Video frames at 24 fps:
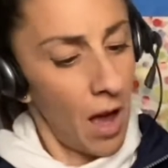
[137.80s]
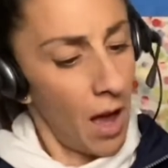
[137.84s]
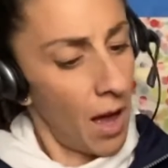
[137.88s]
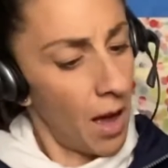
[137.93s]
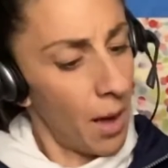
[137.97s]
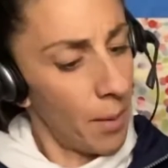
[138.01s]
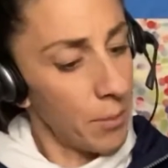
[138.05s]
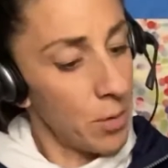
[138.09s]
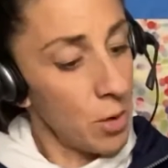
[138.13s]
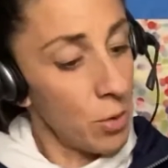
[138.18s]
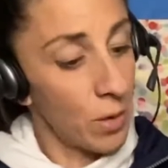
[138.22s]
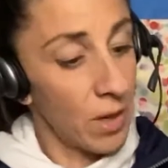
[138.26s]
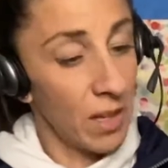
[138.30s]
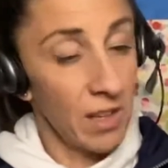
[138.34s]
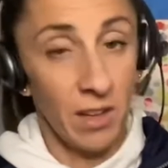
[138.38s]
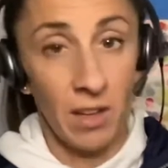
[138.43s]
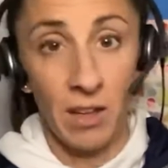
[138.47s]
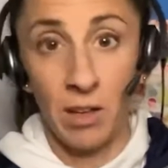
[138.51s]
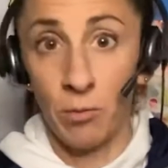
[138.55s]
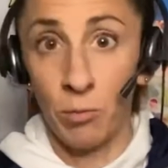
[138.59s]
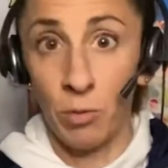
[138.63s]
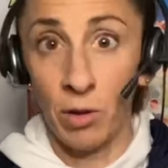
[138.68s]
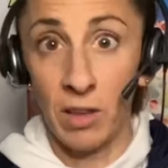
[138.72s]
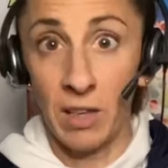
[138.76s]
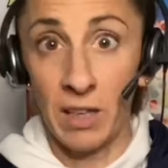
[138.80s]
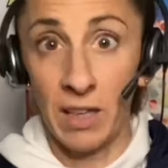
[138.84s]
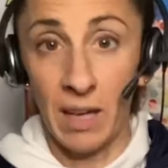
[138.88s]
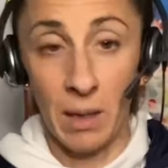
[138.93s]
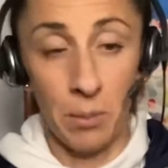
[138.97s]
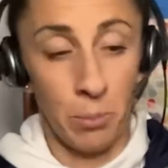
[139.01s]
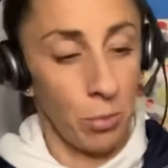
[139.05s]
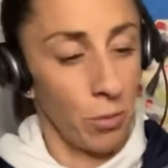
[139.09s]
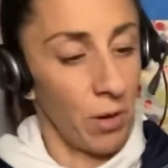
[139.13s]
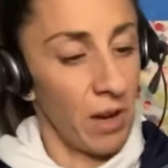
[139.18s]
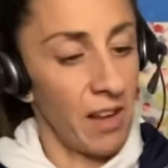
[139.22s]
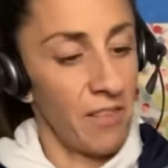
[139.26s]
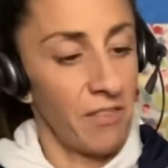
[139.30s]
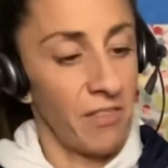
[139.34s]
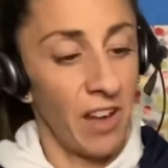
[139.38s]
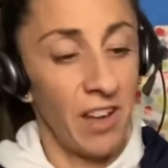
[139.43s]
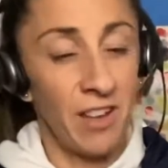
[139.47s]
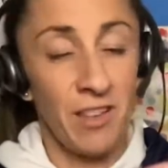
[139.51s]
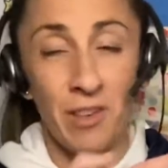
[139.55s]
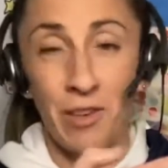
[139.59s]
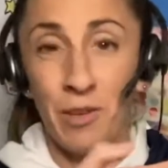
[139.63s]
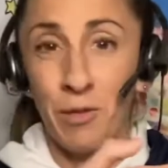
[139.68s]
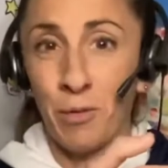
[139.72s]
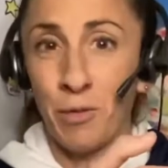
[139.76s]
You can really get brave
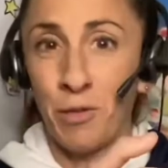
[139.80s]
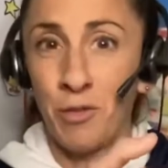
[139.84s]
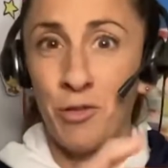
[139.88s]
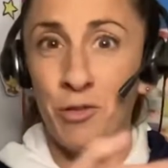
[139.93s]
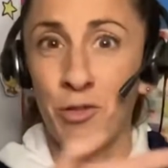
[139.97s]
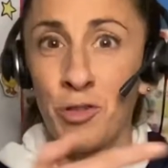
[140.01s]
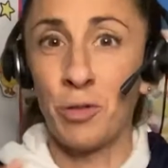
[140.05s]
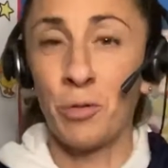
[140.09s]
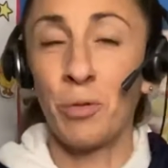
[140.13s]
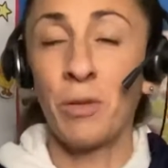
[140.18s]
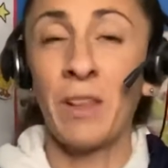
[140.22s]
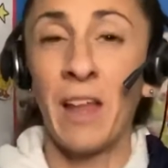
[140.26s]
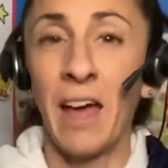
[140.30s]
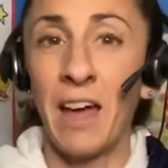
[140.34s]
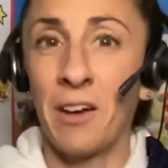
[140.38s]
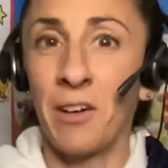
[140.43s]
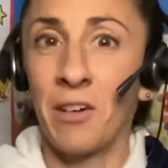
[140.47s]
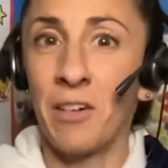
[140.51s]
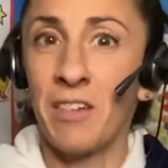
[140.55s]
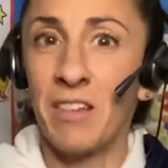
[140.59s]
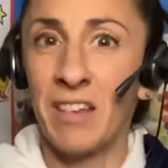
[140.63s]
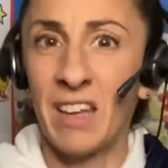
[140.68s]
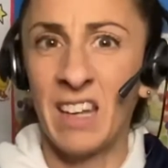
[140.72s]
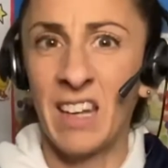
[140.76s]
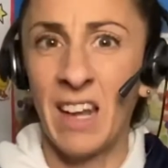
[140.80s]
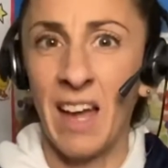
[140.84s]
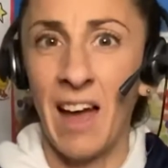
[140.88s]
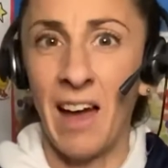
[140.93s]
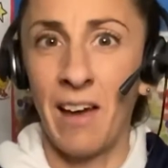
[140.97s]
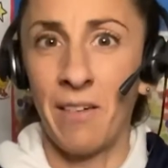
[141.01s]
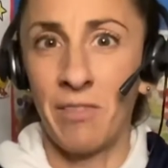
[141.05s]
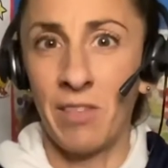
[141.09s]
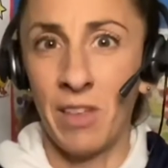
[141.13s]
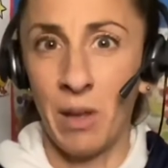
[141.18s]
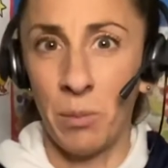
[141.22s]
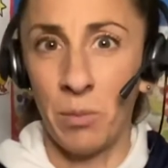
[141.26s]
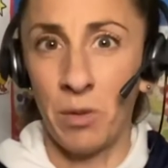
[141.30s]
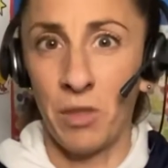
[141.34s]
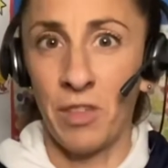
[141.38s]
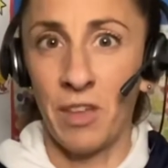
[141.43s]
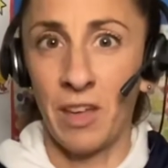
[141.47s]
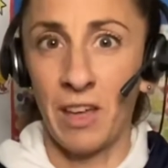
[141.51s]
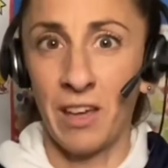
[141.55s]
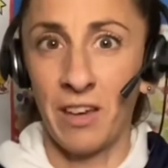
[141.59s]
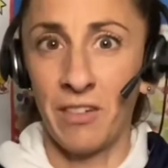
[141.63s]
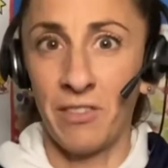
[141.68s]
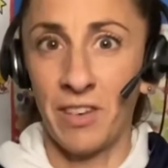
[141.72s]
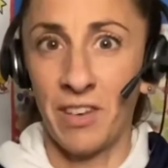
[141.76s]
and use 2 letters and have them
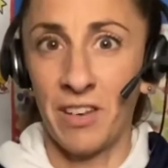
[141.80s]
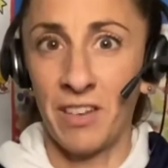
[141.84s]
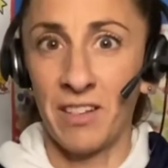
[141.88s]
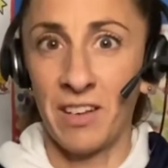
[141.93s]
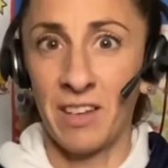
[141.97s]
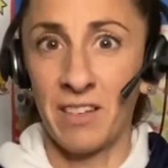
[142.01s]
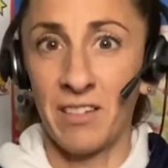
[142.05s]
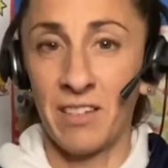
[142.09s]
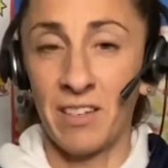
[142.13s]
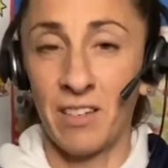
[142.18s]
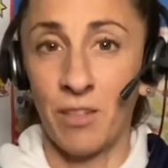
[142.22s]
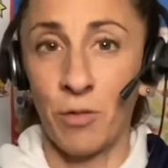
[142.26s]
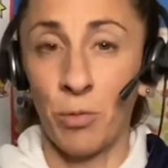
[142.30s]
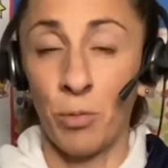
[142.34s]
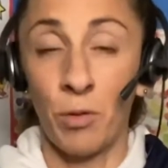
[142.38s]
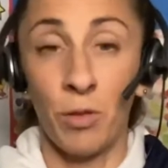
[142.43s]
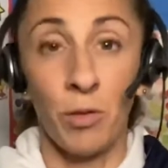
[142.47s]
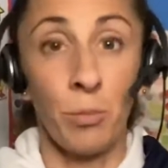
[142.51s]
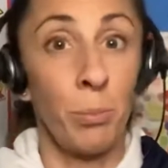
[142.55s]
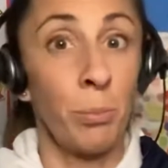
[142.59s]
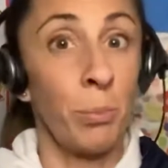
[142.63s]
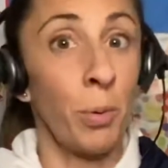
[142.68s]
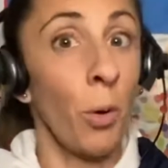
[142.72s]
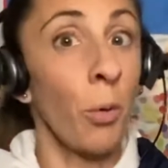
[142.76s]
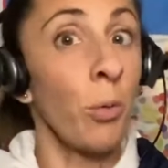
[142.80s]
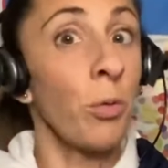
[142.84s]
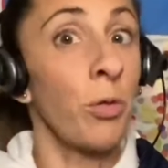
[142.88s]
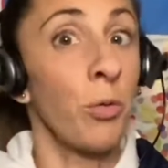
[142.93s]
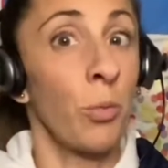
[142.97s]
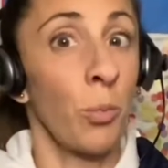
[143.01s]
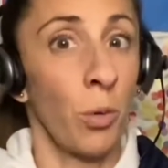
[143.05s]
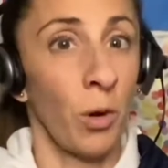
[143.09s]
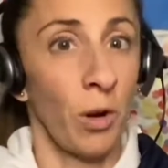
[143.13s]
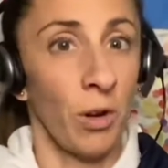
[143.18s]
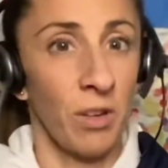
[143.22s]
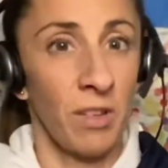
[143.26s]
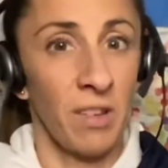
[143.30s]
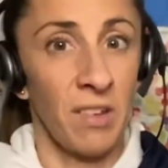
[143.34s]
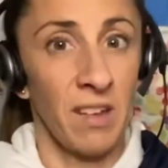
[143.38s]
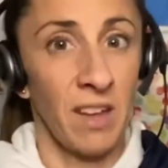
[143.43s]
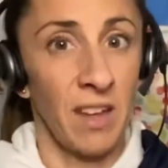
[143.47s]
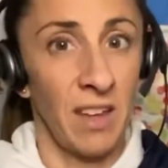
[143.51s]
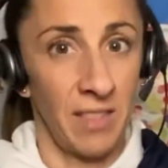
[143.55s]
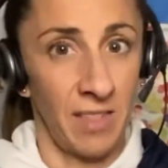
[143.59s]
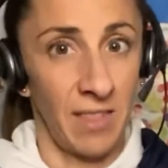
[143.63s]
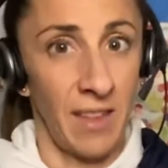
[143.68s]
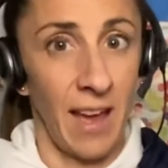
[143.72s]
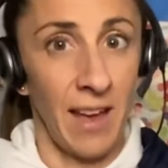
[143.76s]
think of a sentence with both words
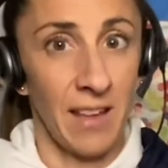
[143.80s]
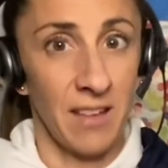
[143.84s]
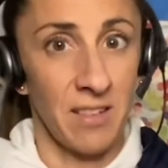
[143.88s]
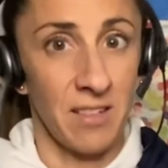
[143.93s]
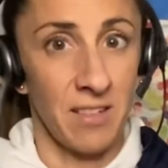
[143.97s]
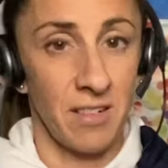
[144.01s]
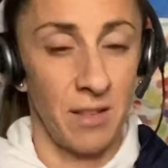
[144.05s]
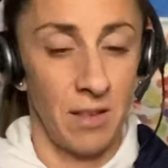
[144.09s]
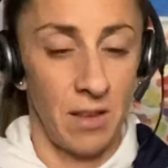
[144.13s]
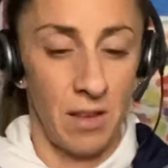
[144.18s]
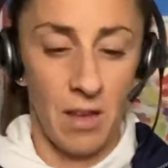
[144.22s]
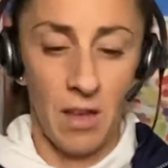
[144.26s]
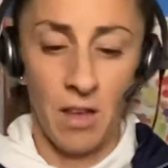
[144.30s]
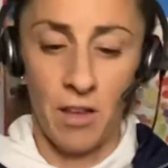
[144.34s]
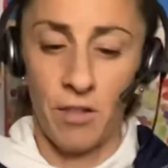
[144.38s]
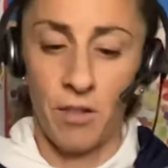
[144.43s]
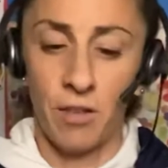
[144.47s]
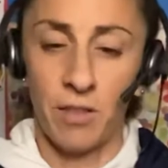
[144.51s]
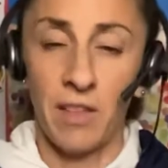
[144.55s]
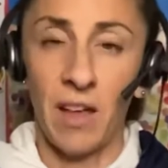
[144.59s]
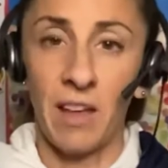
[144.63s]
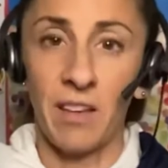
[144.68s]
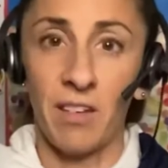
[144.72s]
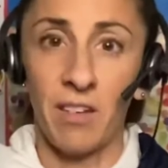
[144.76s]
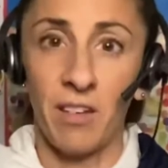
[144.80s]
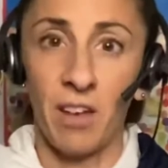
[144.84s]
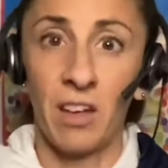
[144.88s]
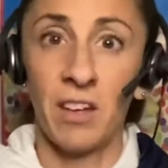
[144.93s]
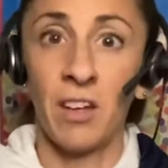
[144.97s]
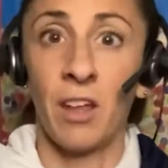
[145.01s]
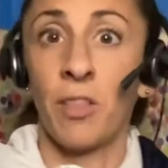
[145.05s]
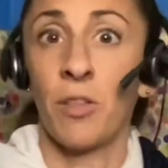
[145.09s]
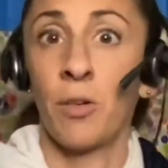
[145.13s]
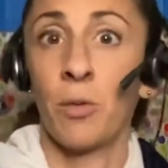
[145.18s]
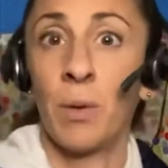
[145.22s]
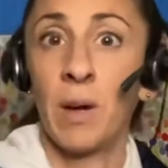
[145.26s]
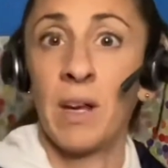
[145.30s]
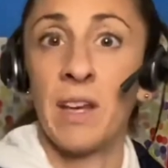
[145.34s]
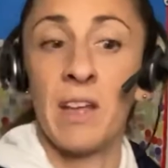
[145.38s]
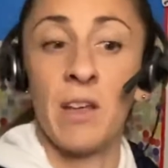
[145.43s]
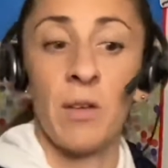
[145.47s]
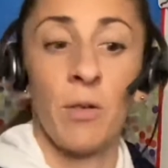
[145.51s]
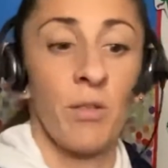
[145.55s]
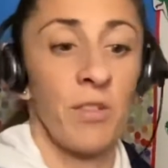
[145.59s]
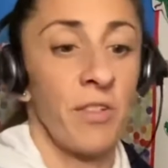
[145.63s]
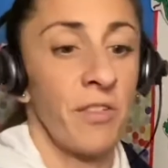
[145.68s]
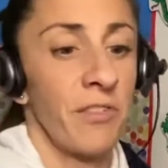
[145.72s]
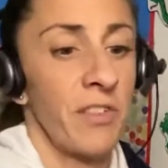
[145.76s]
in that. So that's another way to
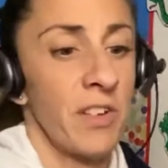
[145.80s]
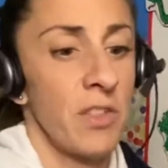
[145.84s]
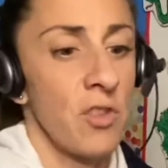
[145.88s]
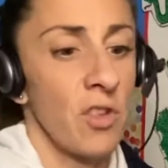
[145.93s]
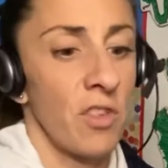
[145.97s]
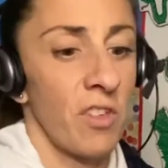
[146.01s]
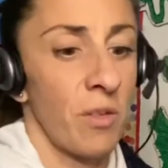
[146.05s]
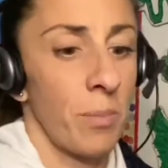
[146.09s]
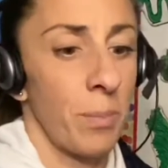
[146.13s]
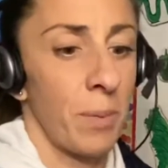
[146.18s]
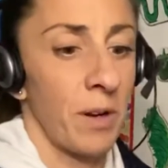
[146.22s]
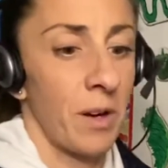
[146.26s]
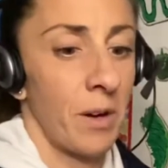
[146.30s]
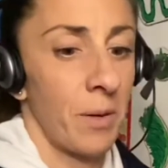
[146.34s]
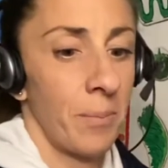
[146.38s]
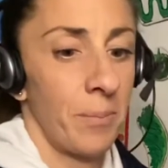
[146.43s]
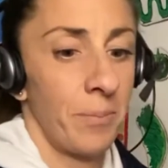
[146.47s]
use a fidget spinner.